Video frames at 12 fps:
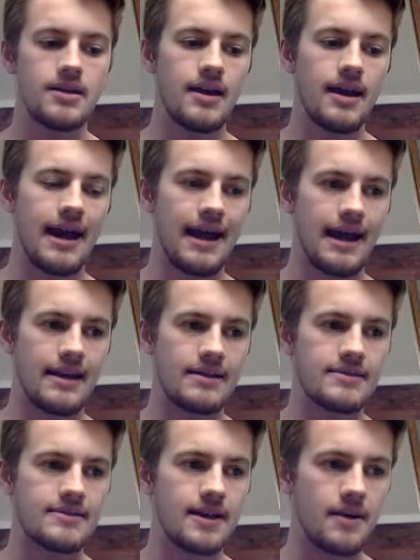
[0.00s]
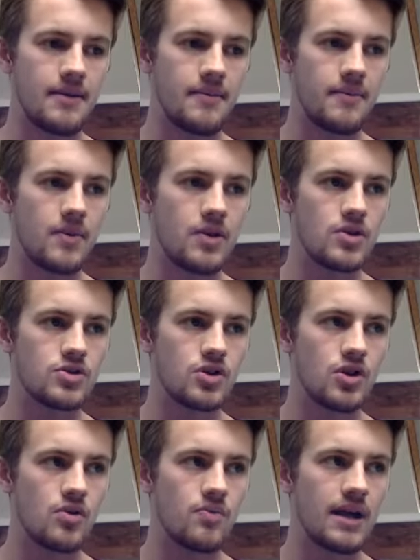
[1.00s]
And
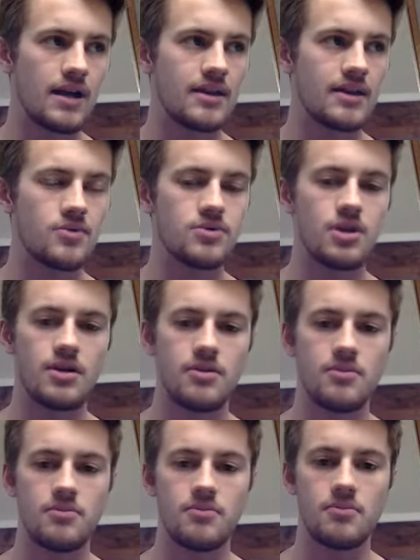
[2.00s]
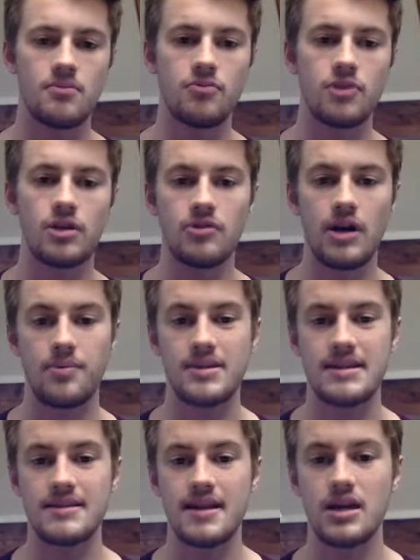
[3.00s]
so back then there was no real
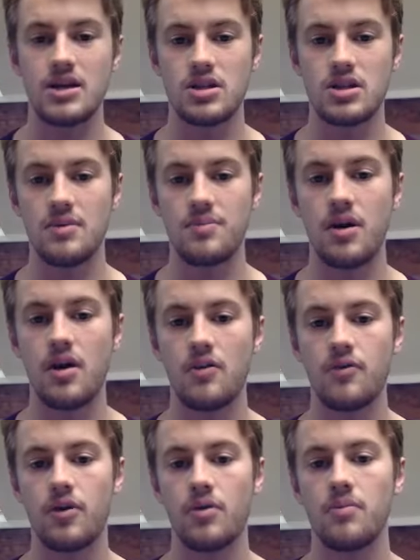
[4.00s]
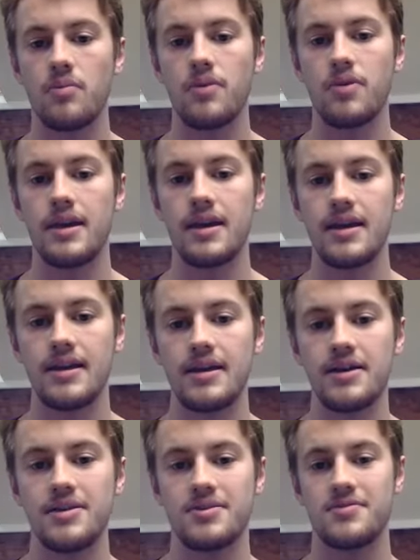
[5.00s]
representation apart from the
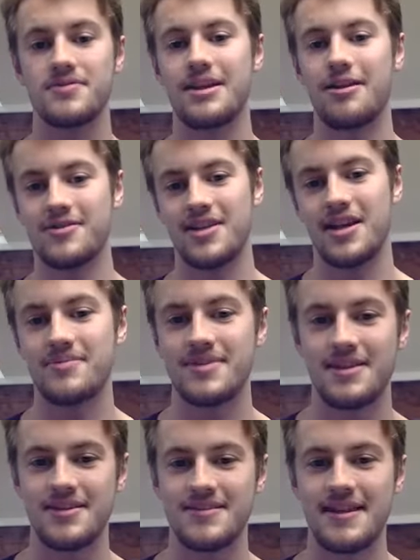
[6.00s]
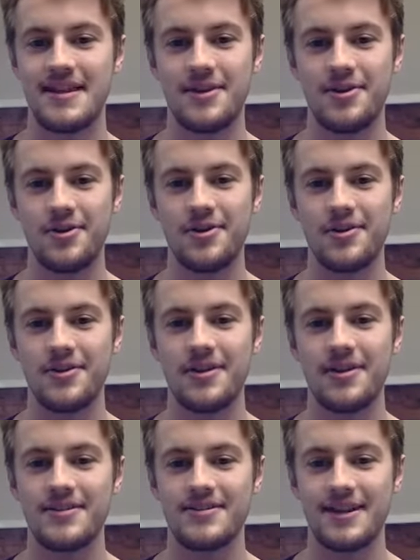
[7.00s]
sort of stereotypes that you see
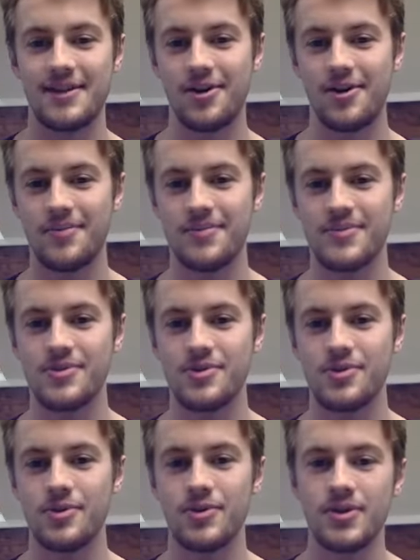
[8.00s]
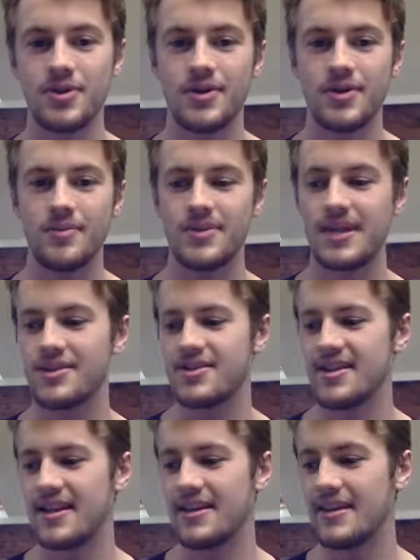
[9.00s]
on sitcoms, or
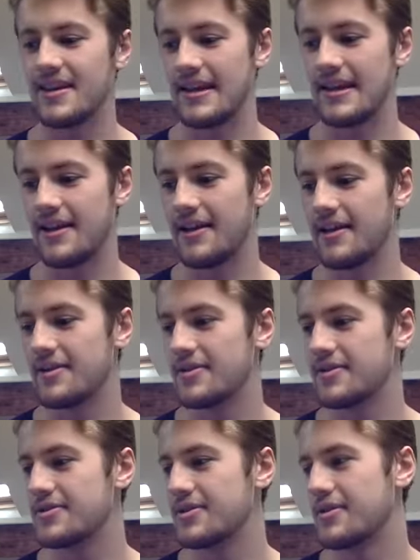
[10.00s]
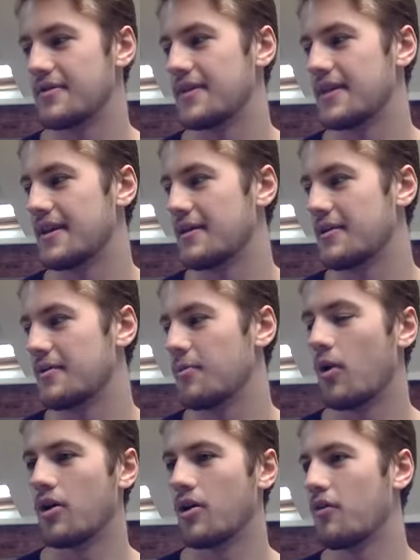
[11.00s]
potentially the sort of the
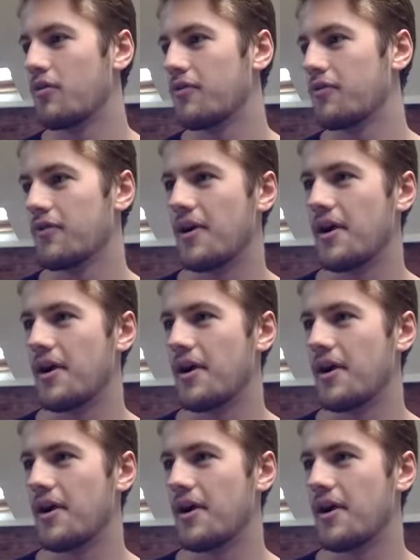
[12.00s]
one-off